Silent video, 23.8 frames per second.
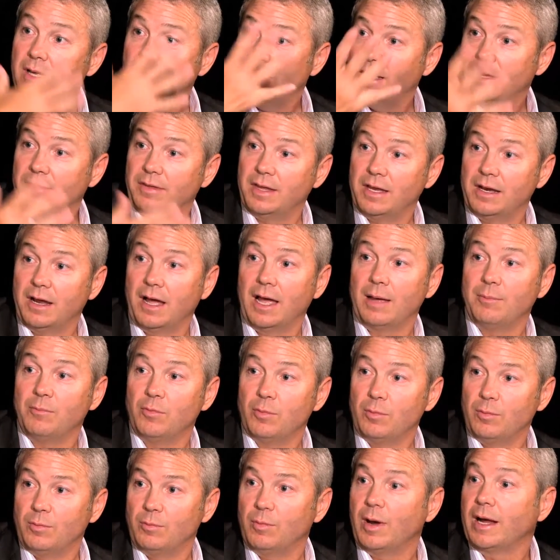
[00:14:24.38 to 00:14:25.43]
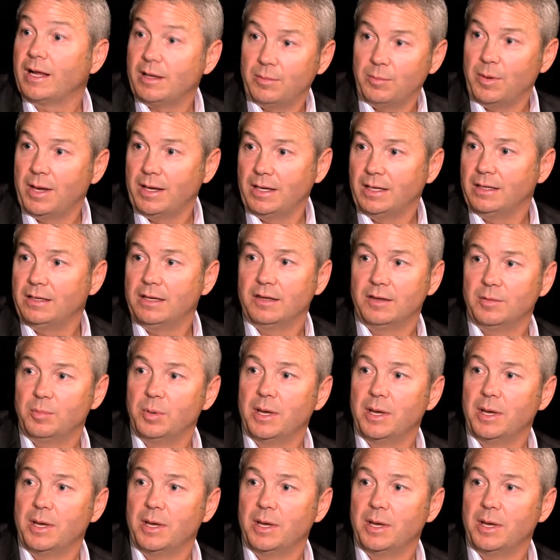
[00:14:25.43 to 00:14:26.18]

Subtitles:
that I'm recommending to the